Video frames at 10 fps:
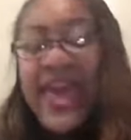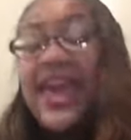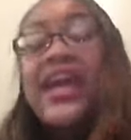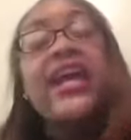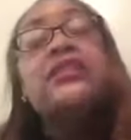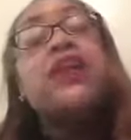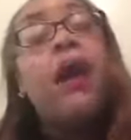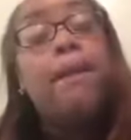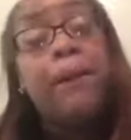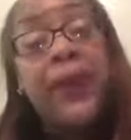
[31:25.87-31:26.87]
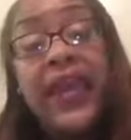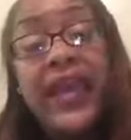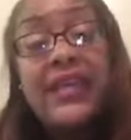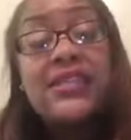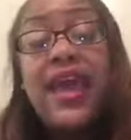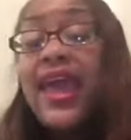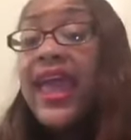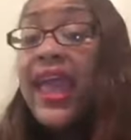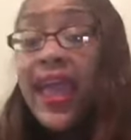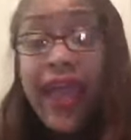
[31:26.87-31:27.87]
It is a peace
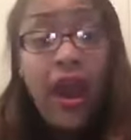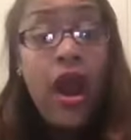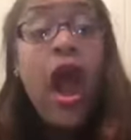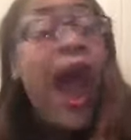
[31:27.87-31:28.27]
here.